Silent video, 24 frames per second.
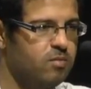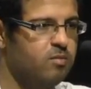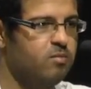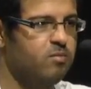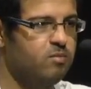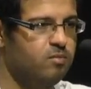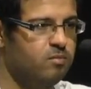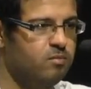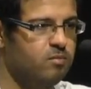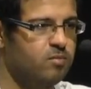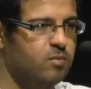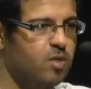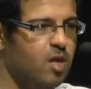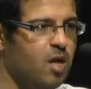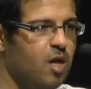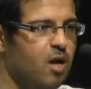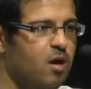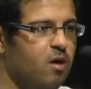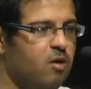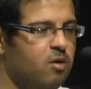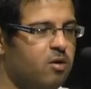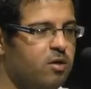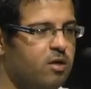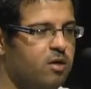
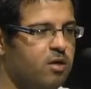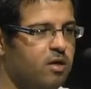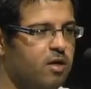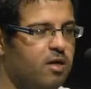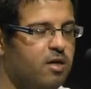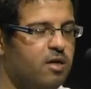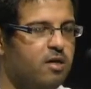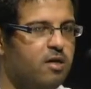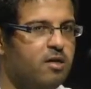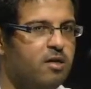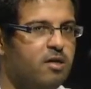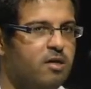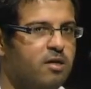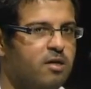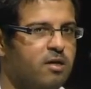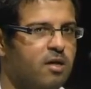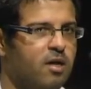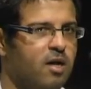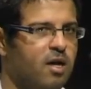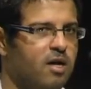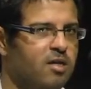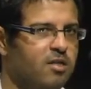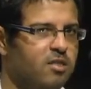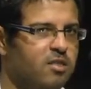Mm-hmm. Okay, uh,
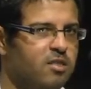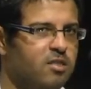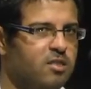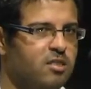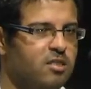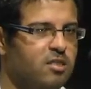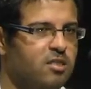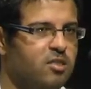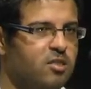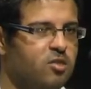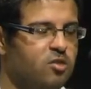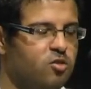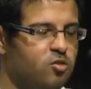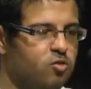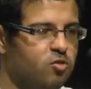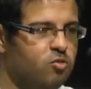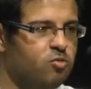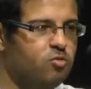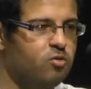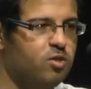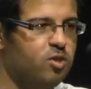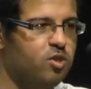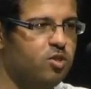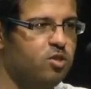I see two
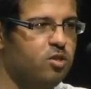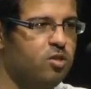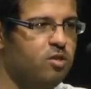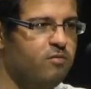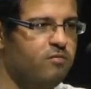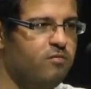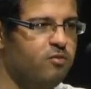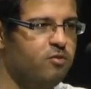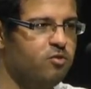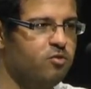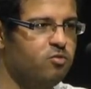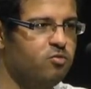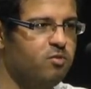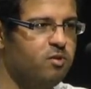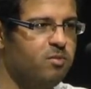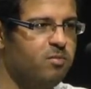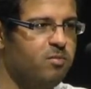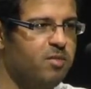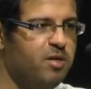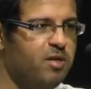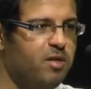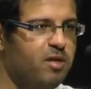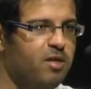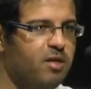questions. The first one
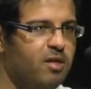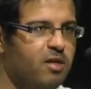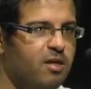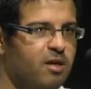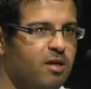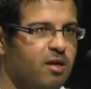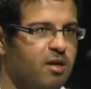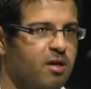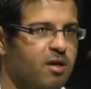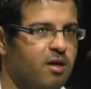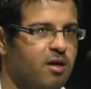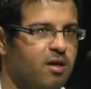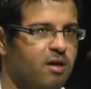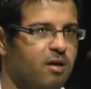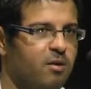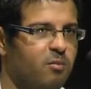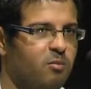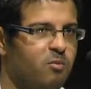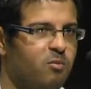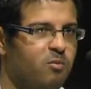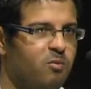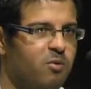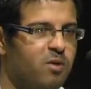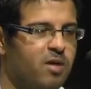being, uh,
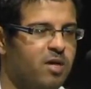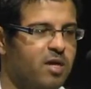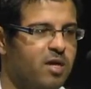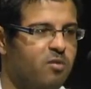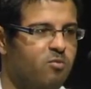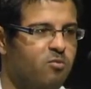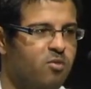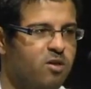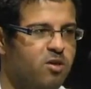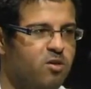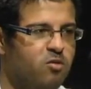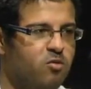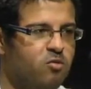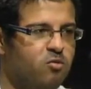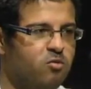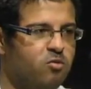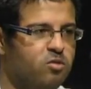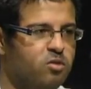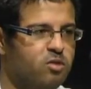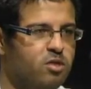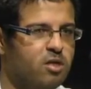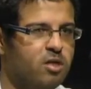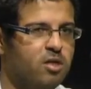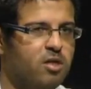we, can we
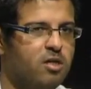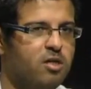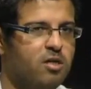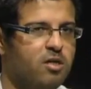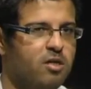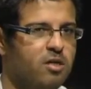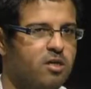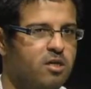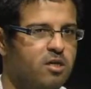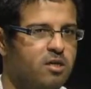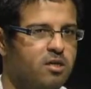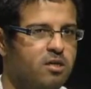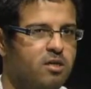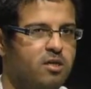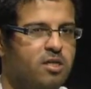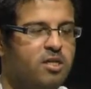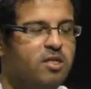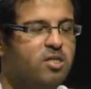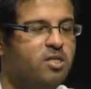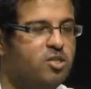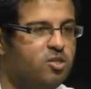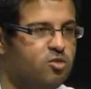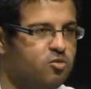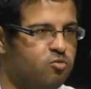use uh,
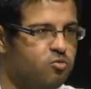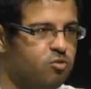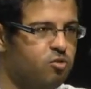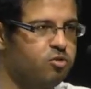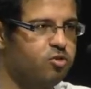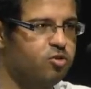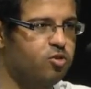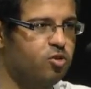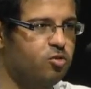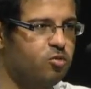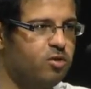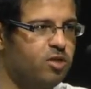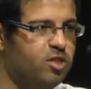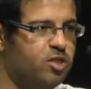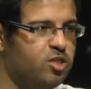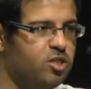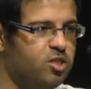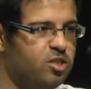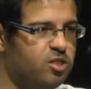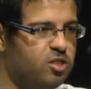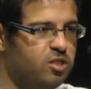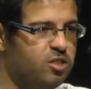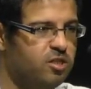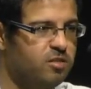industrial storage
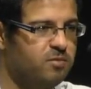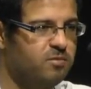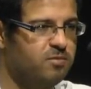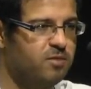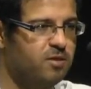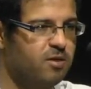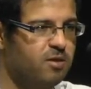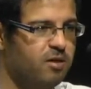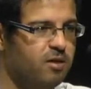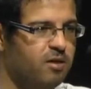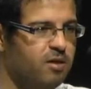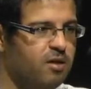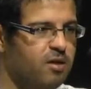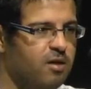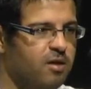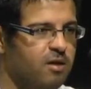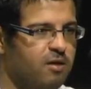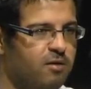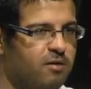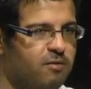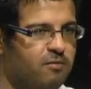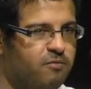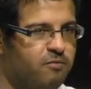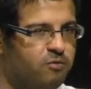system
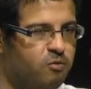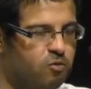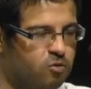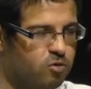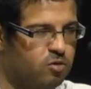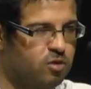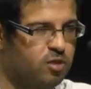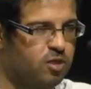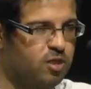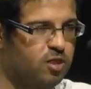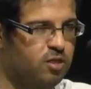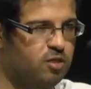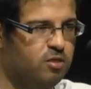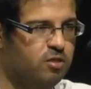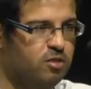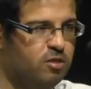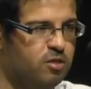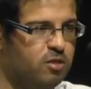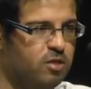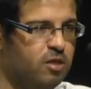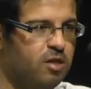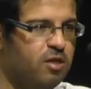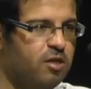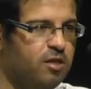uh, for containers?
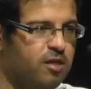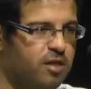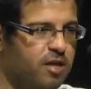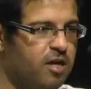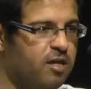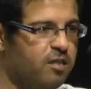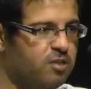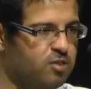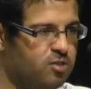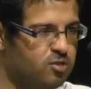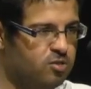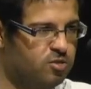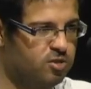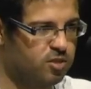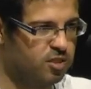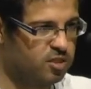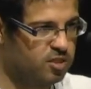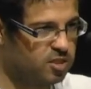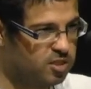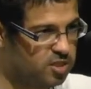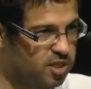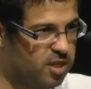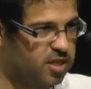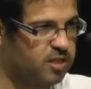And the answer
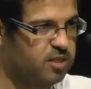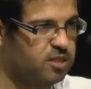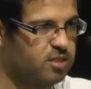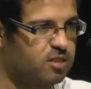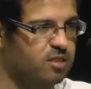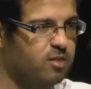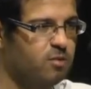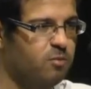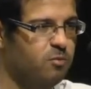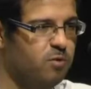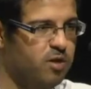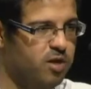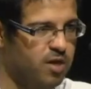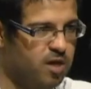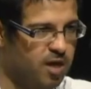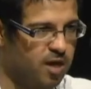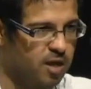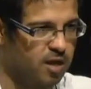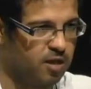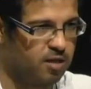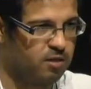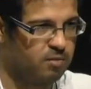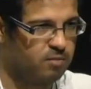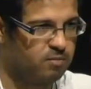is yes, we
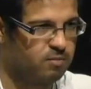can.